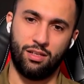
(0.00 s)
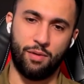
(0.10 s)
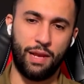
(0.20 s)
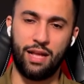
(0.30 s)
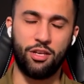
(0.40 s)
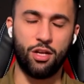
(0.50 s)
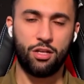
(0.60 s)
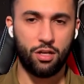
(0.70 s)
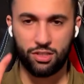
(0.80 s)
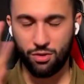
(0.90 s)
I'd be like, no, no,
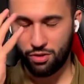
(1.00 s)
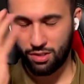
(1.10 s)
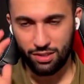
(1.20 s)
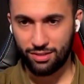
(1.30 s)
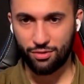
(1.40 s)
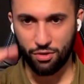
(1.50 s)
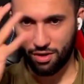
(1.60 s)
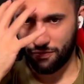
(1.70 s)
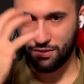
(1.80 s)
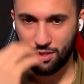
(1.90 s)
no, it's not. It's got
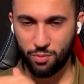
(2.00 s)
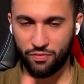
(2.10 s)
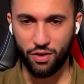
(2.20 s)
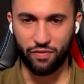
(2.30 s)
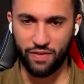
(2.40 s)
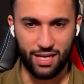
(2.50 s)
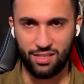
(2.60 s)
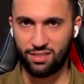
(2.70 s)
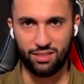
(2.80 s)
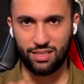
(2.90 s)
nothing to do with your
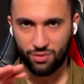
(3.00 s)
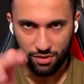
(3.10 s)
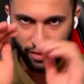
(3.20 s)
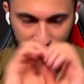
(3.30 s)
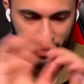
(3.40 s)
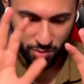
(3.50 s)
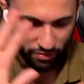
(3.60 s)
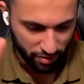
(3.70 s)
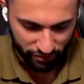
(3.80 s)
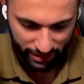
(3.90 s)
face. It's got nothing to do
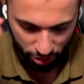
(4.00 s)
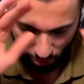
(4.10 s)
with your face.